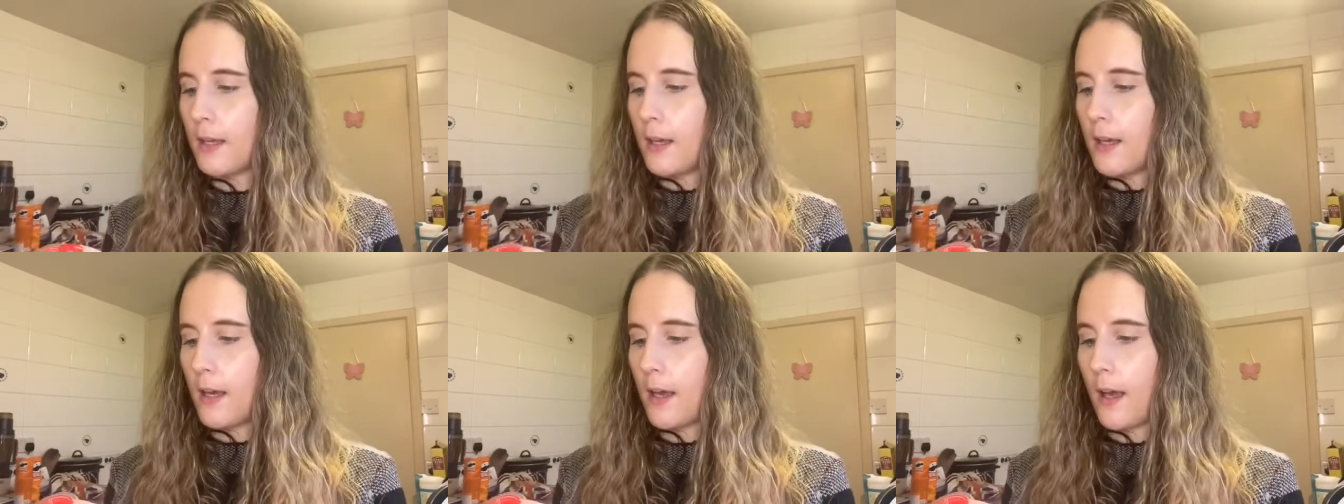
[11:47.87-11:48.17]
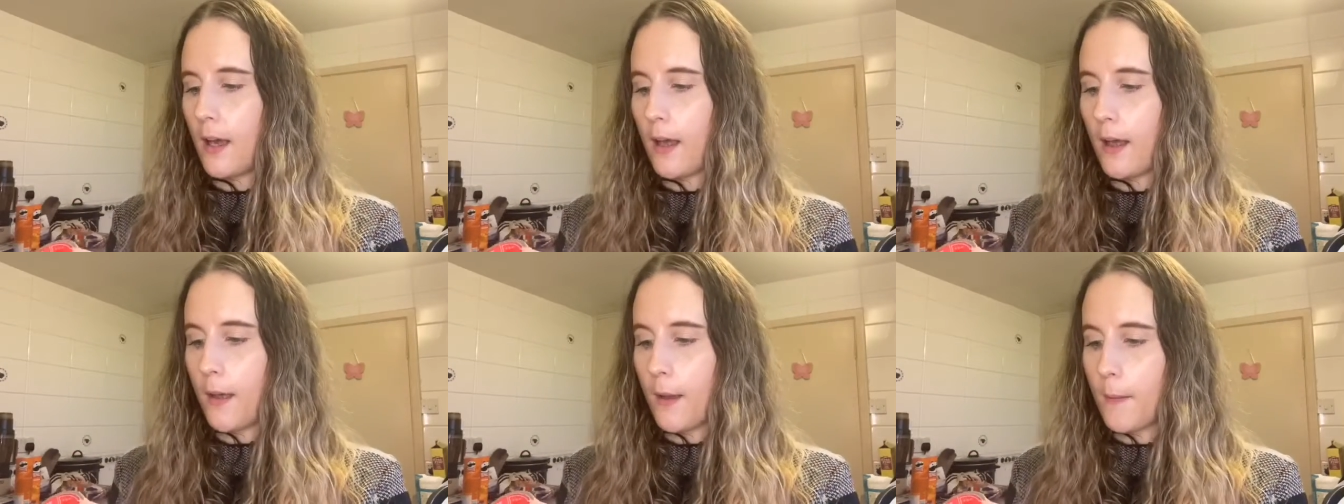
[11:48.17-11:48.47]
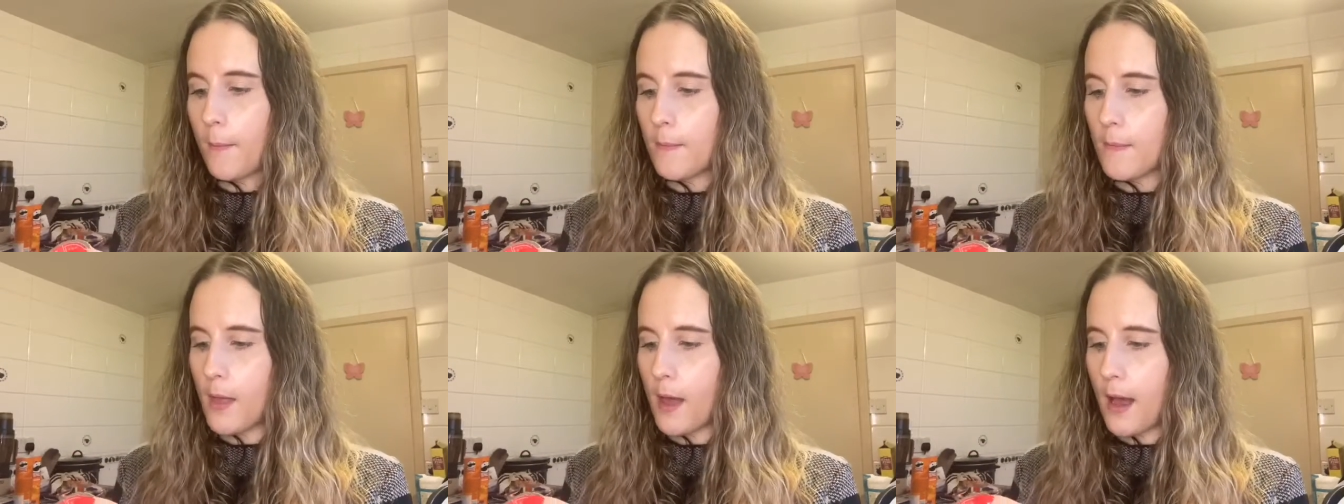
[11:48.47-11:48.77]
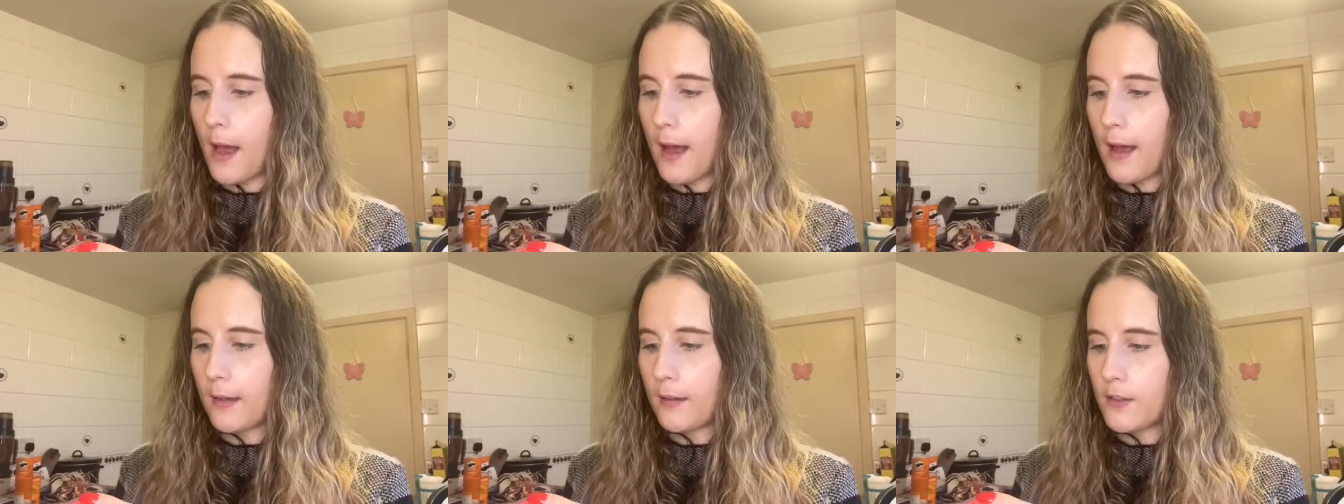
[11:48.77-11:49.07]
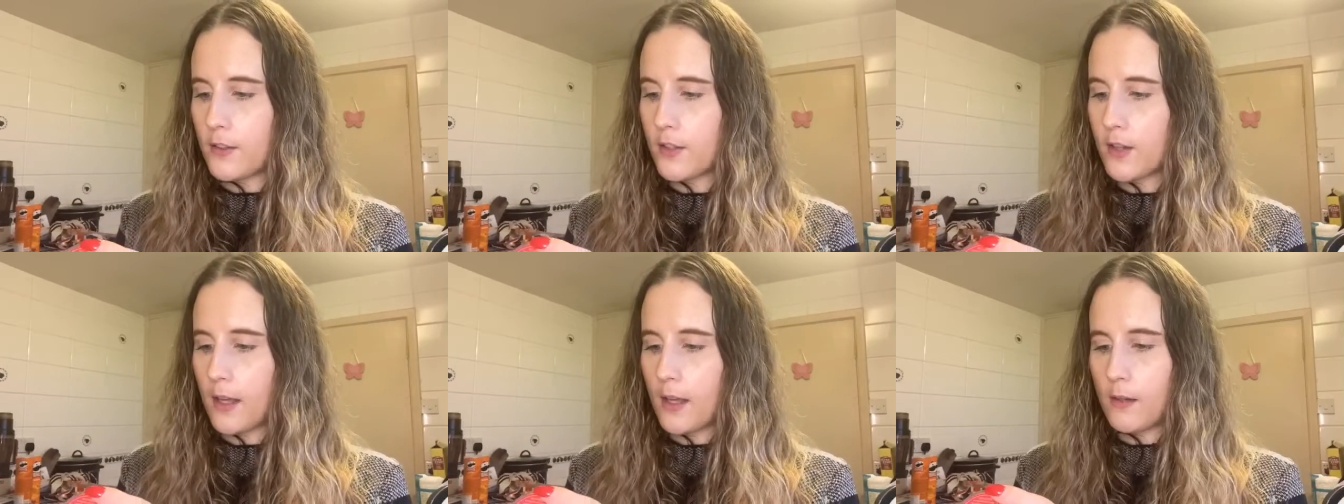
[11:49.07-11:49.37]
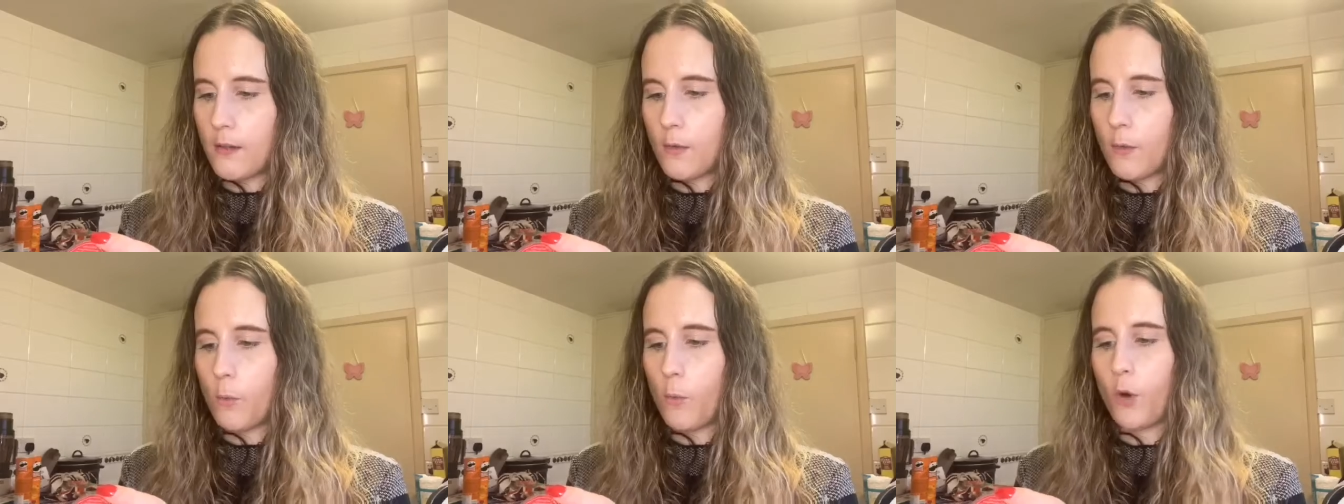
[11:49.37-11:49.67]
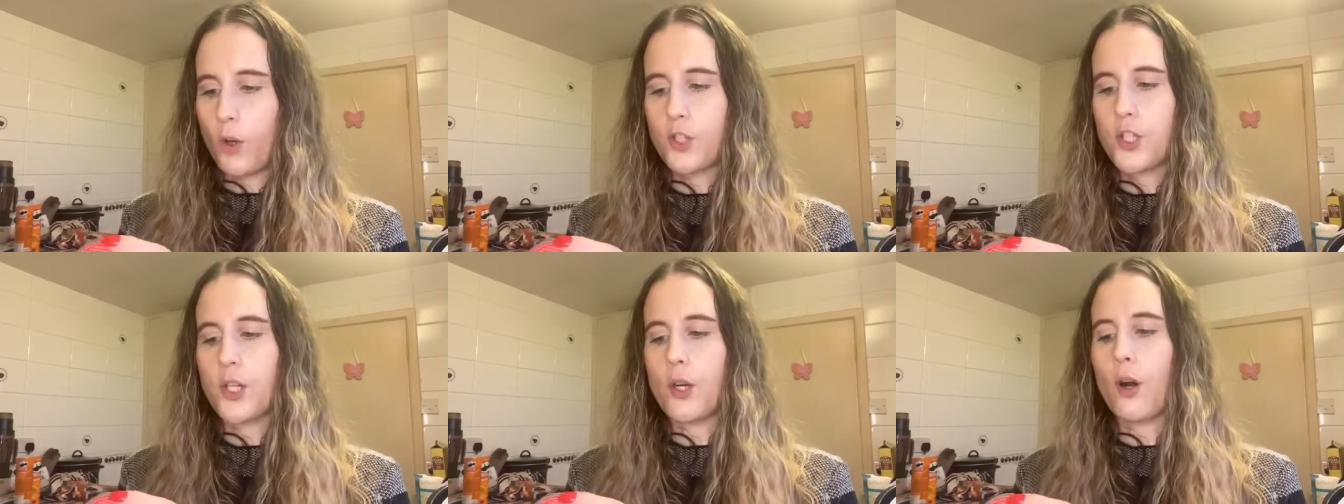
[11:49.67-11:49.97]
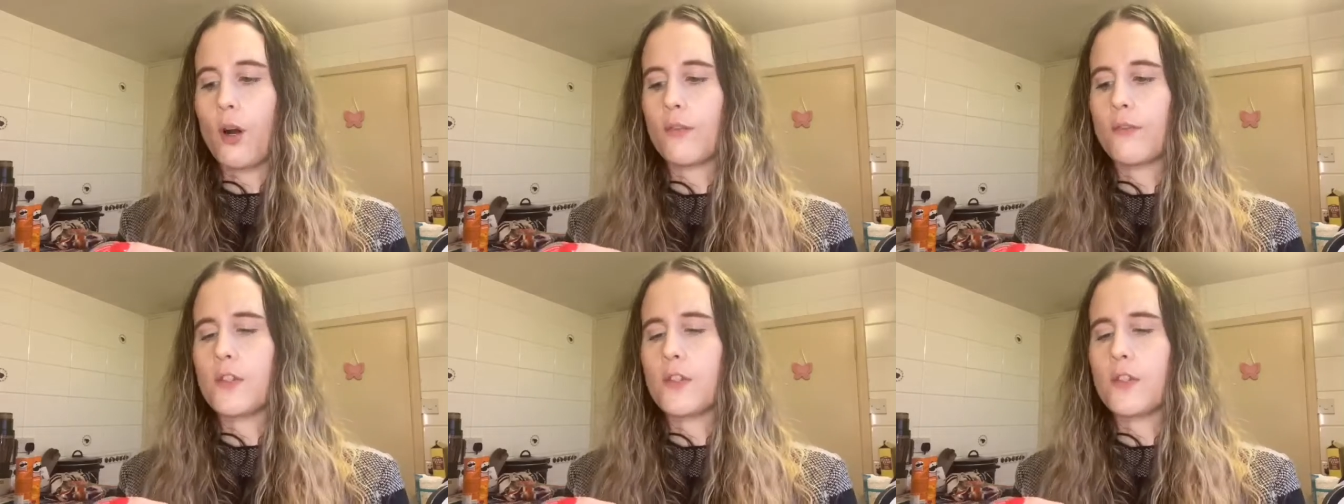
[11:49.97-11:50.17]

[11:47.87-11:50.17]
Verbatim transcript: and then wash it off,